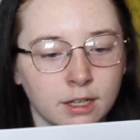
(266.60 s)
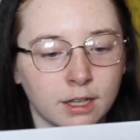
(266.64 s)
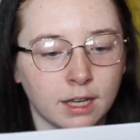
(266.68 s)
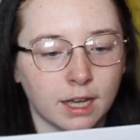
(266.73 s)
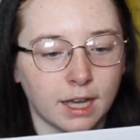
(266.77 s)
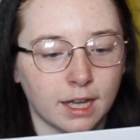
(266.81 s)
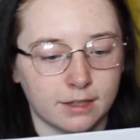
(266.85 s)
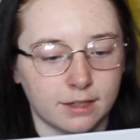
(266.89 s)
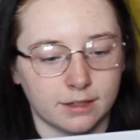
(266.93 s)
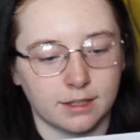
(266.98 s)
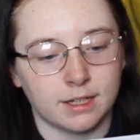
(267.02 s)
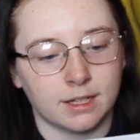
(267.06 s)

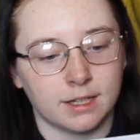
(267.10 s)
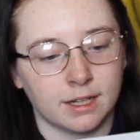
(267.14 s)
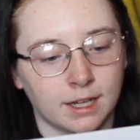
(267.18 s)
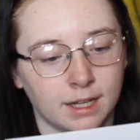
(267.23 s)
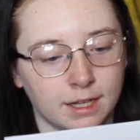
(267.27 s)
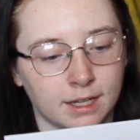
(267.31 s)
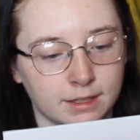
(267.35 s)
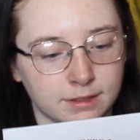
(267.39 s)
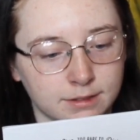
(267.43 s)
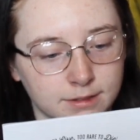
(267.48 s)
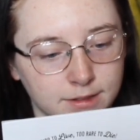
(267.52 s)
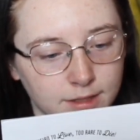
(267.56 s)
and then
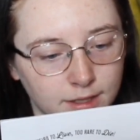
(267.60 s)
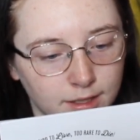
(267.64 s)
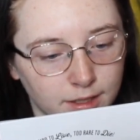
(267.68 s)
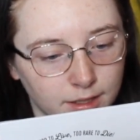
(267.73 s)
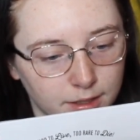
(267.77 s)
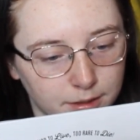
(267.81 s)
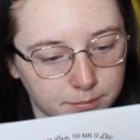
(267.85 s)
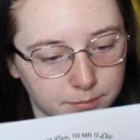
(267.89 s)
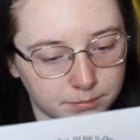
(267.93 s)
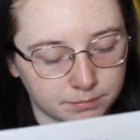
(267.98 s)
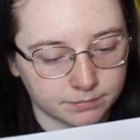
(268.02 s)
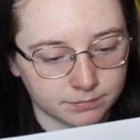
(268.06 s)
has
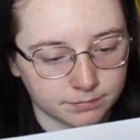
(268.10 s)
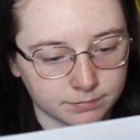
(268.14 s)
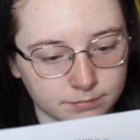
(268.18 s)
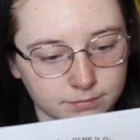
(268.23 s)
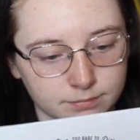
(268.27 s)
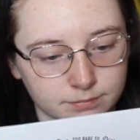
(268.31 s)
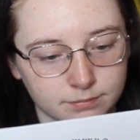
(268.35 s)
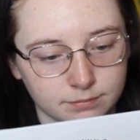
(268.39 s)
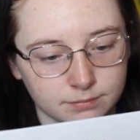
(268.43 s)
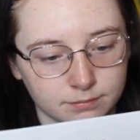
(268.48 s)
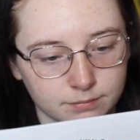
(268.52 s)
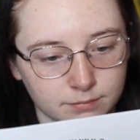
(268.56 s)

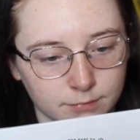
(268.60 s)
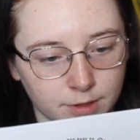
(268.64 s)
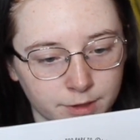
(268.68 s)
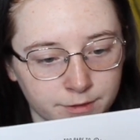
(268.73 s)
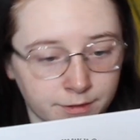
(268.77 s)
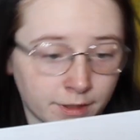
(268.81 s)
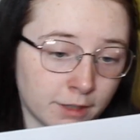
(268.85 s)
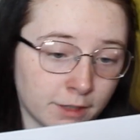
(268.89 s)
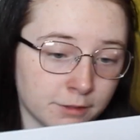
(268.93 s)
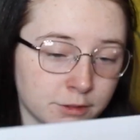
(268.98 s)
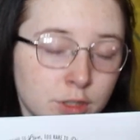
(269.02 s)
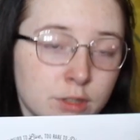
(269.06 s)

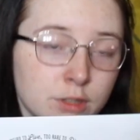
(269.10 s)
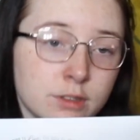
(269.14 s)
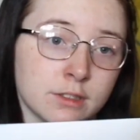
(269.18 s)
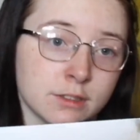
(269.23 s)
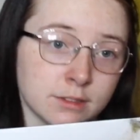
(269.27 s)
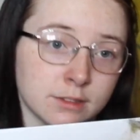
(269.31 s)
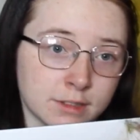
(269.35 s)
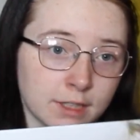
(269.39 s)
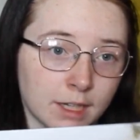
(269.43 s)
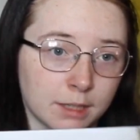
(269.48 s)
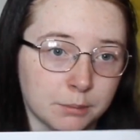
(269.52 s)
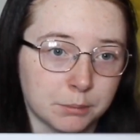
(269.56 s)
5 songs
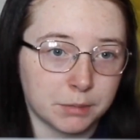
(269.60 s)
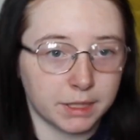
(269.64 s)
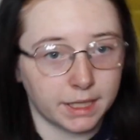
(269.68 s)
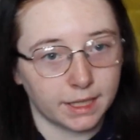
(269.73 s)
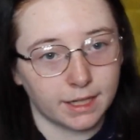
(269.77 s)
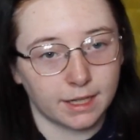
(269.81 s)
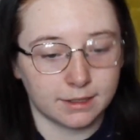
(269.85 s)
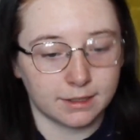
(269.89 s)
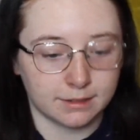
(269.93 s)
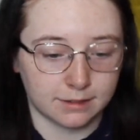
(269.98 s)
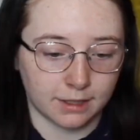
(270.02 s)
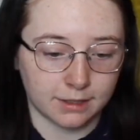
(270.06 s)
on side B.
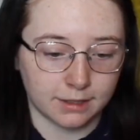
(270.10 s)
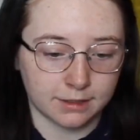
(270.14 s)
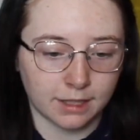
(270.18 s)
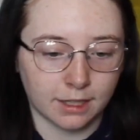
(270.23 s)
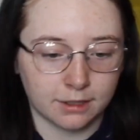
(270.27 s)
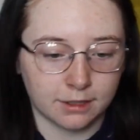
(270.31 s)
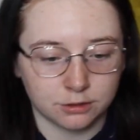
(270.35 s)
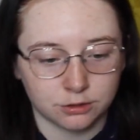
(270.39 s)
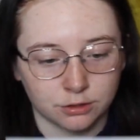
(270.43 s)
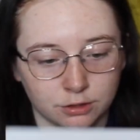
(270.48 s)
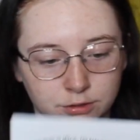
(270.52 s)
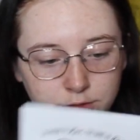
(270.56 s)
It has like
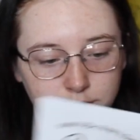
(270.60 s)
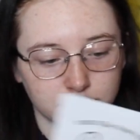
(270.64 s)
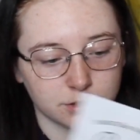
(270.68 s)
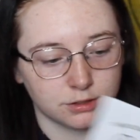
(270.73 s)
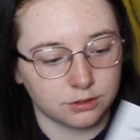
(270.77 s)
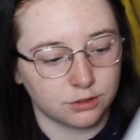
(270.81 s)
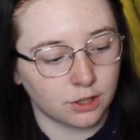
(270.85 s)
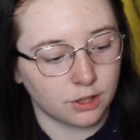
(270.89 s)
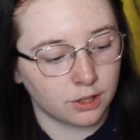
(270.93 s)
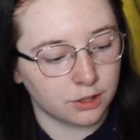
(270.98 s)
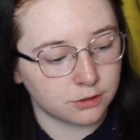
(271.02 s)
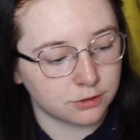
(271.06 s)
10 songs in
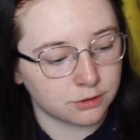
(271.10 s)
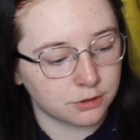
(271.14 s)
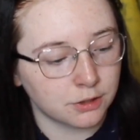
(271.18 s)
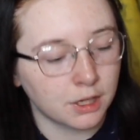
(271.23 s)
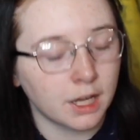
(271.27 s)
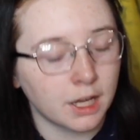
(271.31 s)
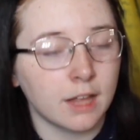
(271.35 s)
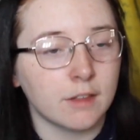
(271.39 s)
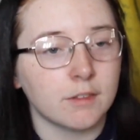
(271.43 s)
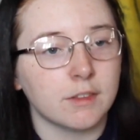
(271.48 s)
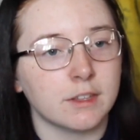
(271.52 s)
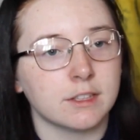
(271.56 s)
total.
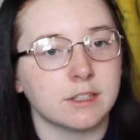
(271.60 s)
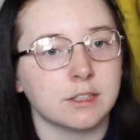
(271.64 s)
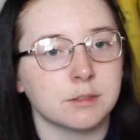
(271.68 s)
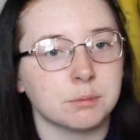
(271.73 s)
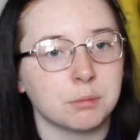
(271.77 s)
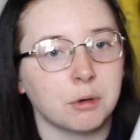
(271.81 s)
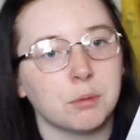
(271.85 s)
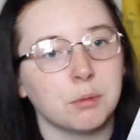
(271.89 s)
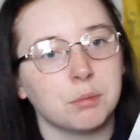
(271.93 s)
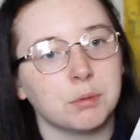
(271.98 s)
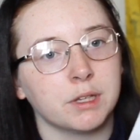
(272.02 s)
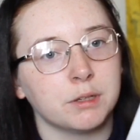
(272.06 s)
This is
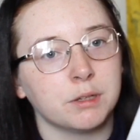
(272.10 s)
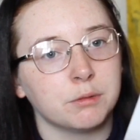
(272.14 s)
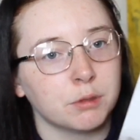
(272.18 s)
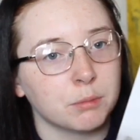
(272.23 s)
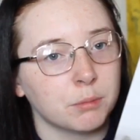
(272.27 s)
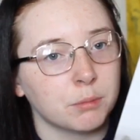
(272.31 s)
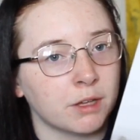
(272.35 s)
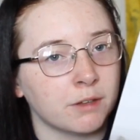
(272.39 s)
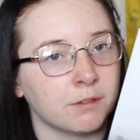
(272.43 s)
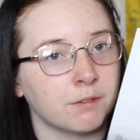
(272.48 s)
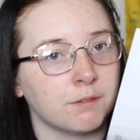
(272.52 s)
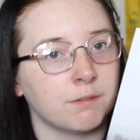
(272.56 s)
probably one of
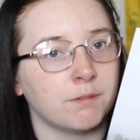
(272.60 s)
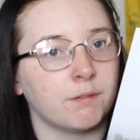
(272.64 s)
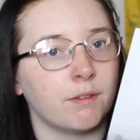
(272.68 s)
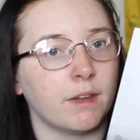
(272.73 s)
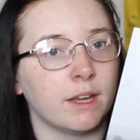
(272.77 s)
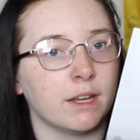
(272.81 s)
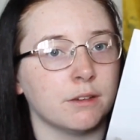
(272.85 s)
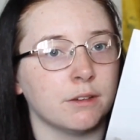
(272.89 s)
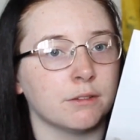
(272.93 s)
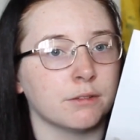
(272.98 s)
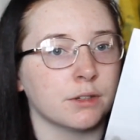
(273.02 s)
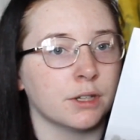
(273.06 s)
my
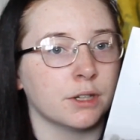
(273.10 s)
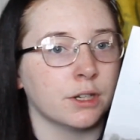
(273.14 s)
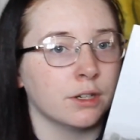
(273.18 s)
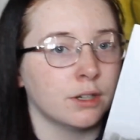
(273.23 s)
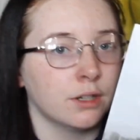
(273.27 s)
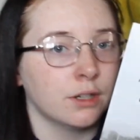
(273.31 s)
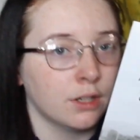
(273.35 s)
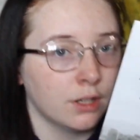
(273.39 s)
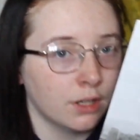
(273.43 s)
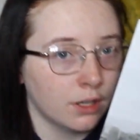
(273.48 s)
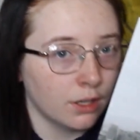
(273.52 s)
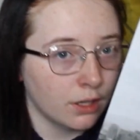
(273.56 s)
favourite
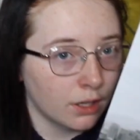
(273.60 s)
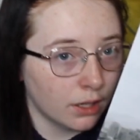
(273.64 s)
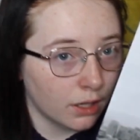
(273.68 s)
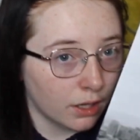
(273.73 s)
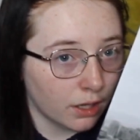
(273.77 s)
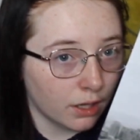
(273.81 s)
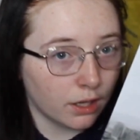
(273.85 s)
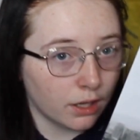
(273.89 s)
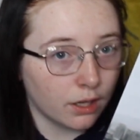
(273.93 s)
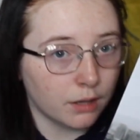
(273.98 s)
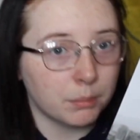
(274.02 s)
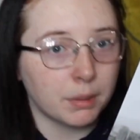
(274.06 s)

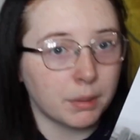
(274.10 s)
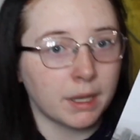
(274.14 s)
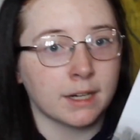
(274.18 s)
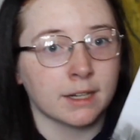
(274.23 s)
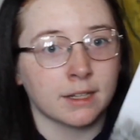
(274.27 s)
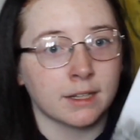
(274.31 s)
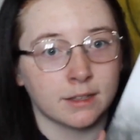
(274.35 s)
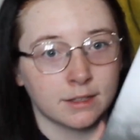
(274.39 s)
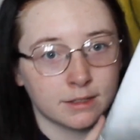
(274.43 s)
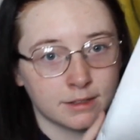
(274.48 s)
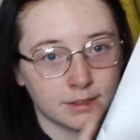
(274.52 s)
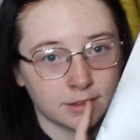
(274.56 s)

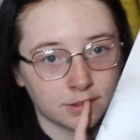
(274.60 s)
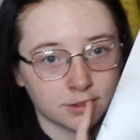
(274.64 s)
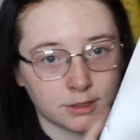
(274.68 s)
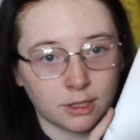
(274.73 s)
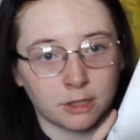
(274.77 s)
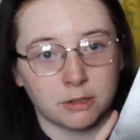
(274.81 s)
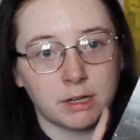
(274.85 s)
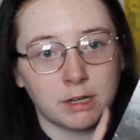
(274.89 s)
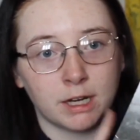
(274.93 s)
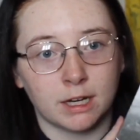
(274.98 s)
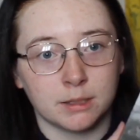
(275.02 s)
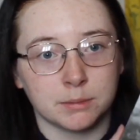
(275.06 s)
Panic at the
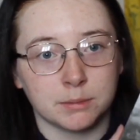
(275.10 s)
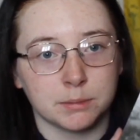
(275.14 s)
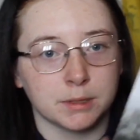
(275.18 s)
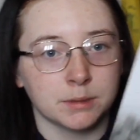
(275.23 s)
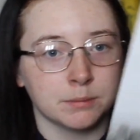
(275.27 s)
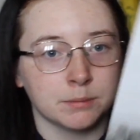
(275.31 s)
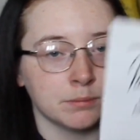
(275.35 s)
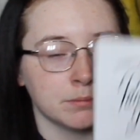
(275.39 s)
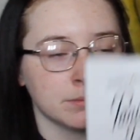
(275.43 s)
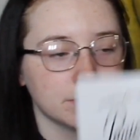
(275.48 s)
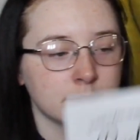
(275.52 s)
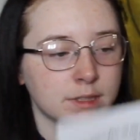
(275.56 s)
Disco
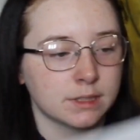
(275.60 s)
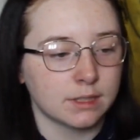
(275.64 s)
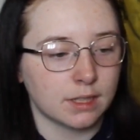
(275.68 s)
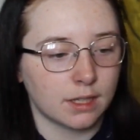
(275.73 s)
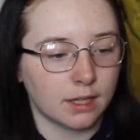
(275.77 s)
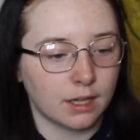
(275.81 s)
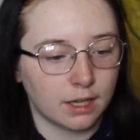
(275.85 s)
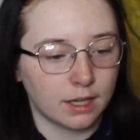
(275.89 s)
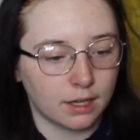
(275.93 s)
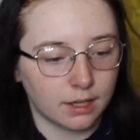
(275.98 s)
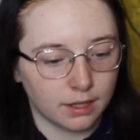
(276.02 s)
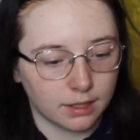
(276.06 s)
albums,
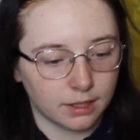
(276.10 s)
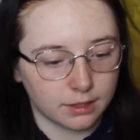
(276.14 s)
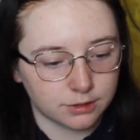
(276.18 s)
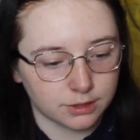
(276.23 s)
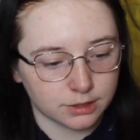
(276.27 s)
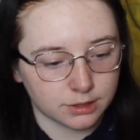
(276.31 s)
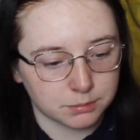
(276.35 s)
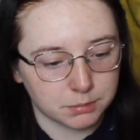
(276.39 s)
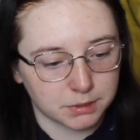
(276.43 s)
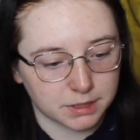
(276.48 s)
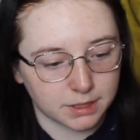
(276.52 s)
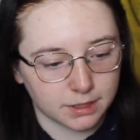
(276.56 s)

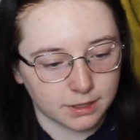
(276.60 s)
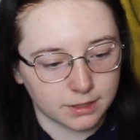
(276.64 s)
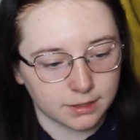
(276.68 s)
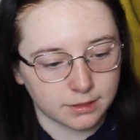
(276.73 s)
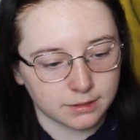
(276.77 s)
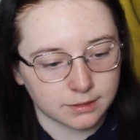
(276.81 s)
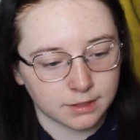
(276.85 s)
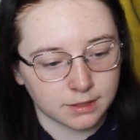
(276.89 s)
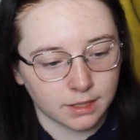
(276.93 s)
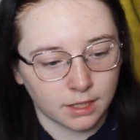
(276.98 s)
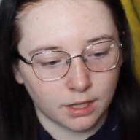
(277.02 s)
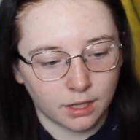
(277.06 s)
just
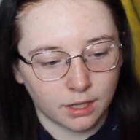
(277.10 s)
because